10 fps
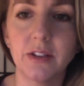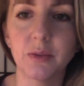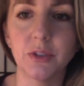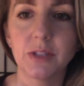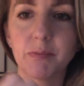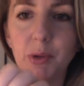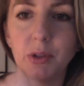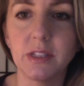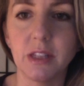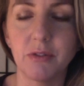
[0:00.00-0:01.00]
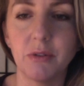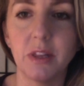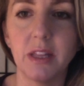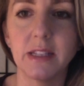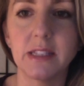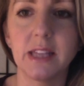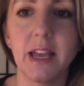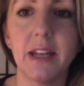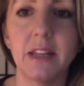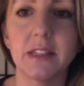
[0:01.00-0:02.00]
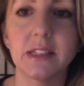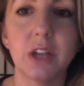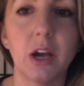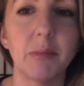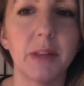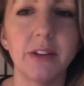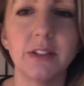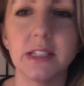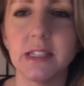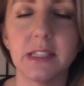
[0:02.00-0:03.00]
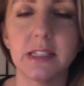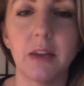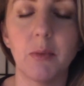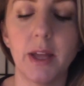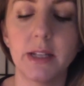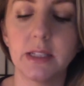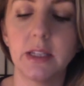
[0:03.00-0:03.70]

so it just pulls it through to the inside, and this top layer doesn't stay wet.